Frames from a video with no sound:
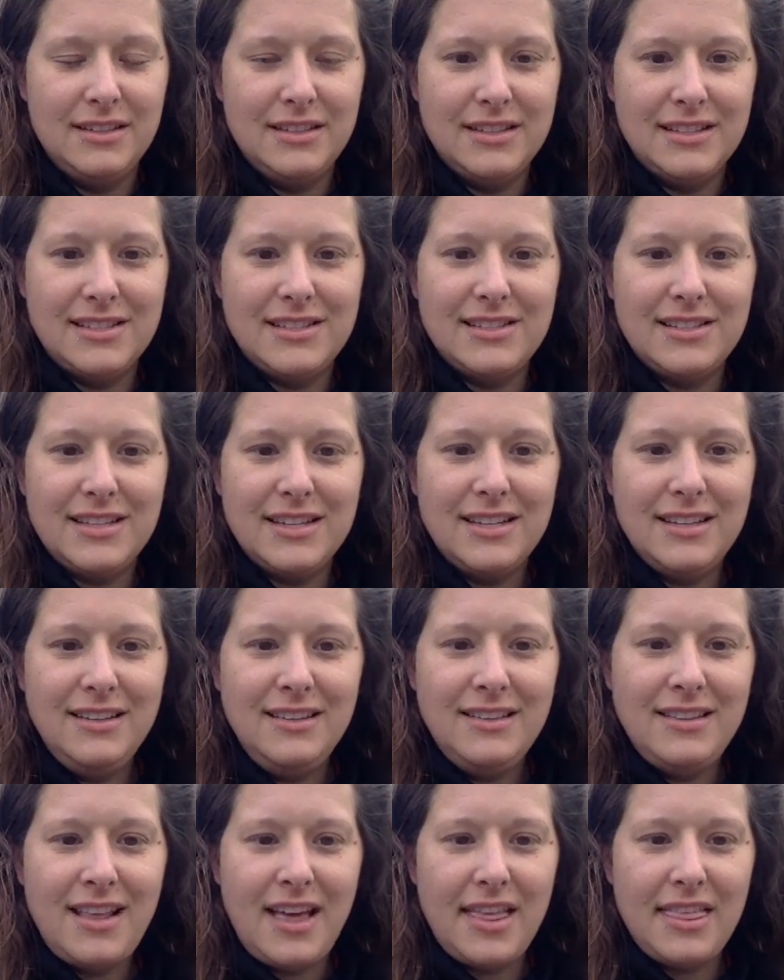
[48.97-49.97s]

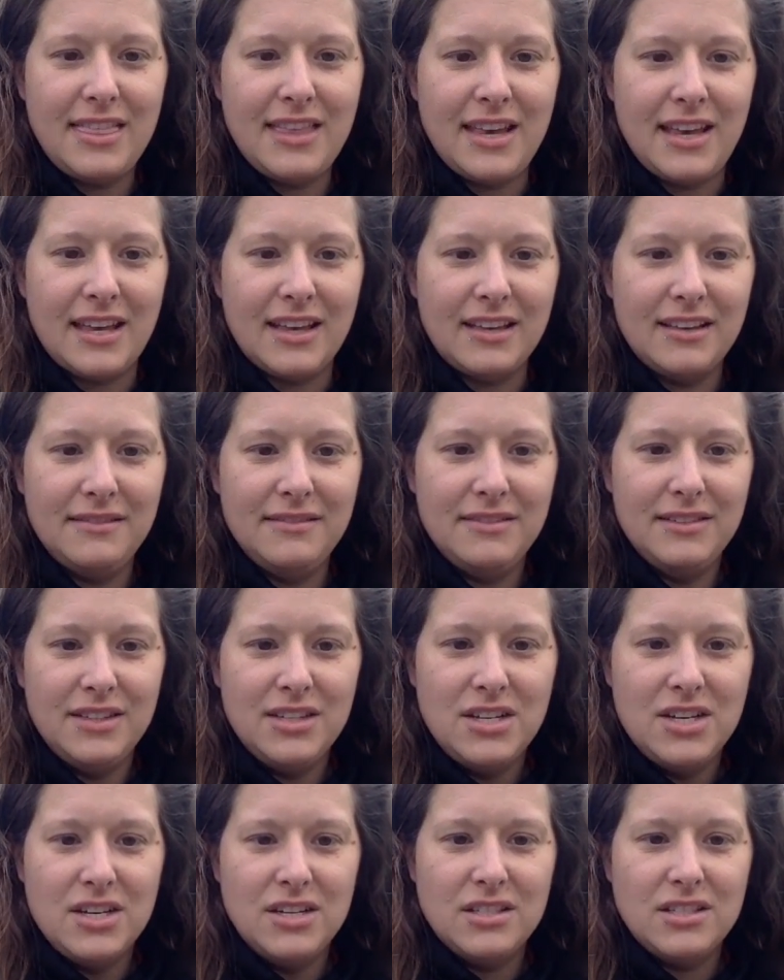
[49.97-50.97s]
Still nothing.
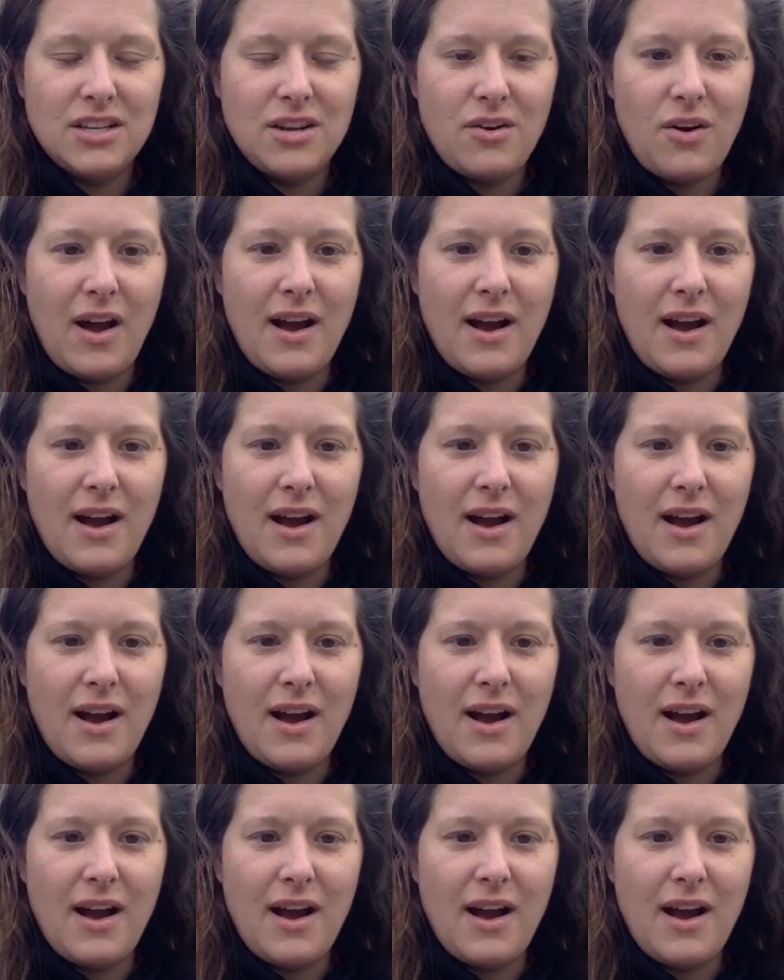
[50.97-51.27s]
So